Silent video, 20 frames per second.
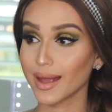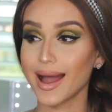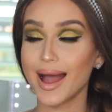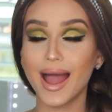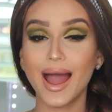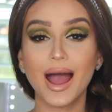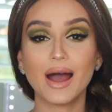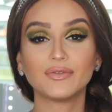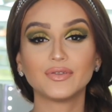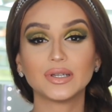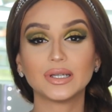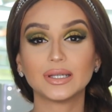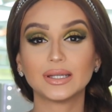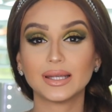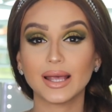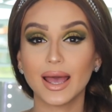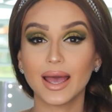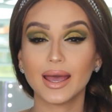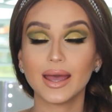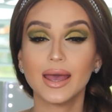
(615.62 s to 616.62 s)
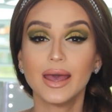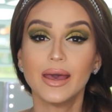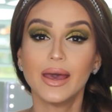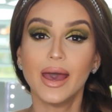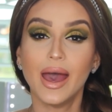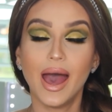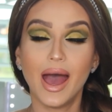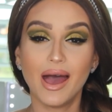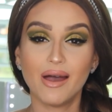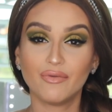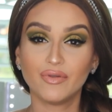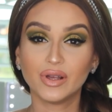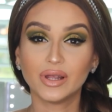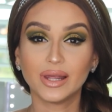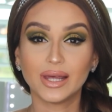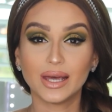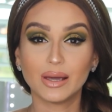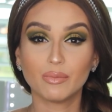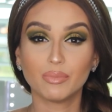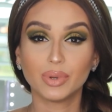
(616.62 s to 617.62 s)
I have to say,
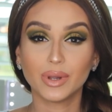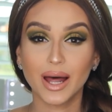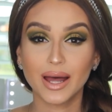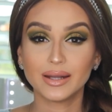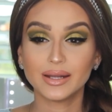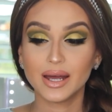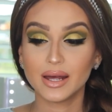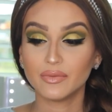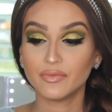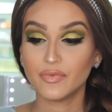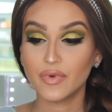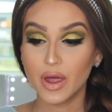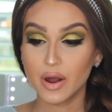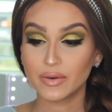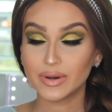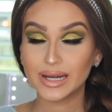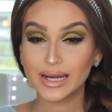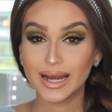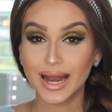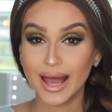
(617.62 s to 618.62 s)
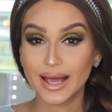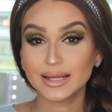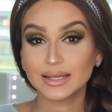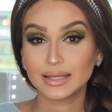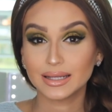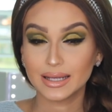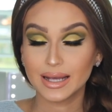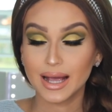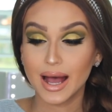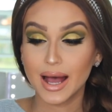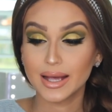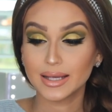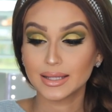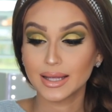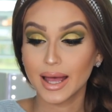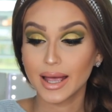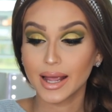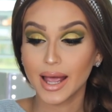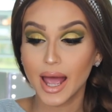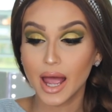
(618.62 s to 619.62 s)
everything blended very nicely,
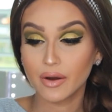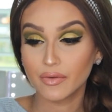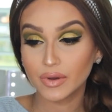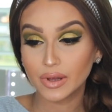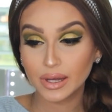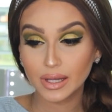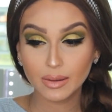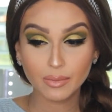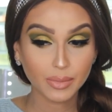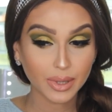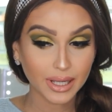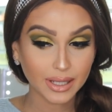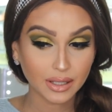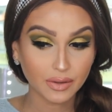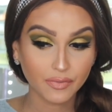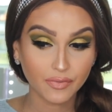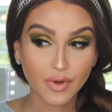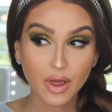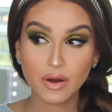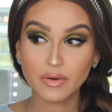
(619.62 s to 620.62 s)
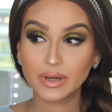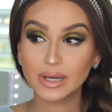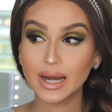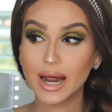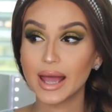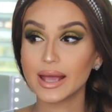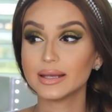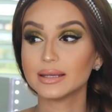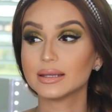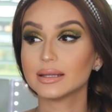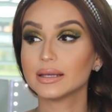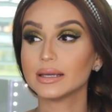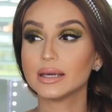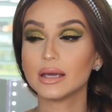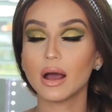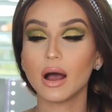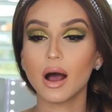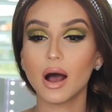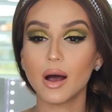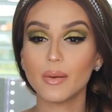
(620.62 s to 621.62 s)
guys. Like, everything blended very
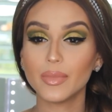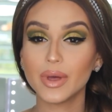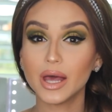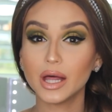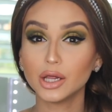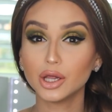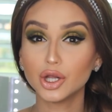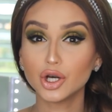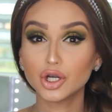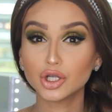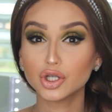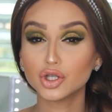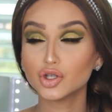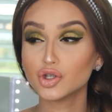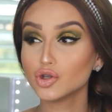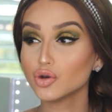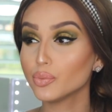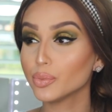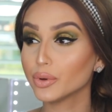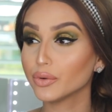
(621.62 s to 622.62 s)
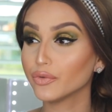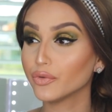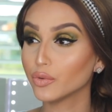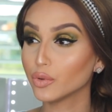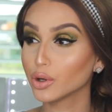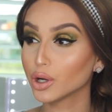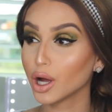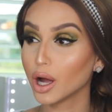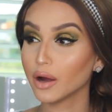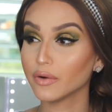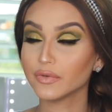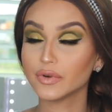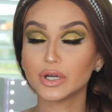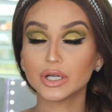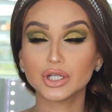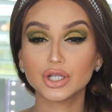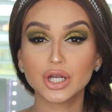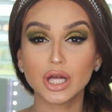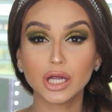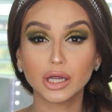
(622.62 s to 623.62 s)
nicely. It looks super full
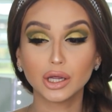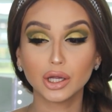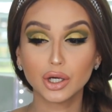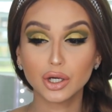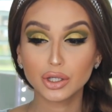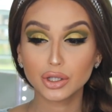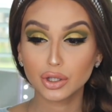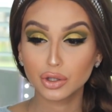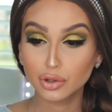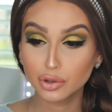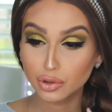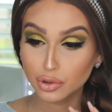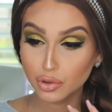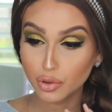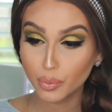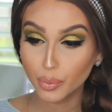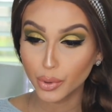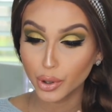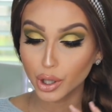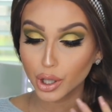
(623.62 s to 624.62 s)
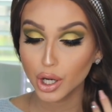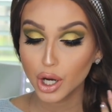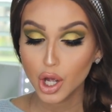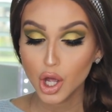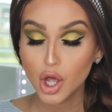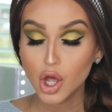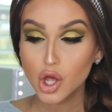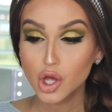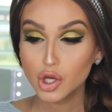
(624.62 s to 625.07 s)
coverage. It looks super